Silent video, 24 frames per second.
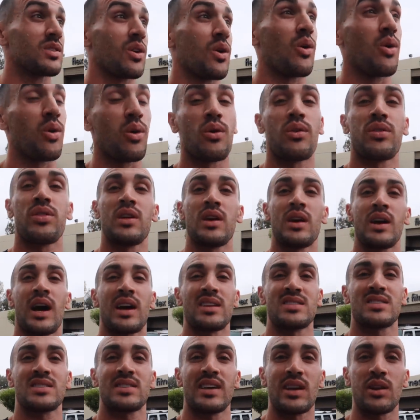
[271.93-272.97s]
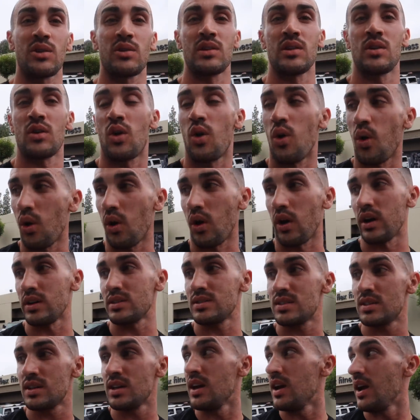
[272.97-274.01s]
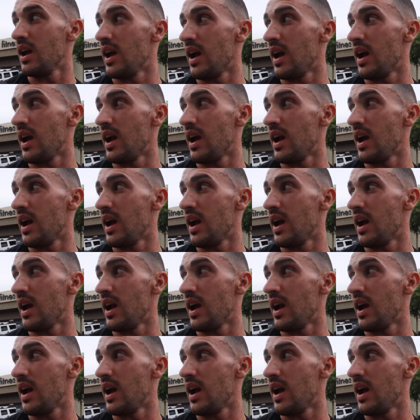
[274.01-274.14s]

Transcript: the whole thing got settled in court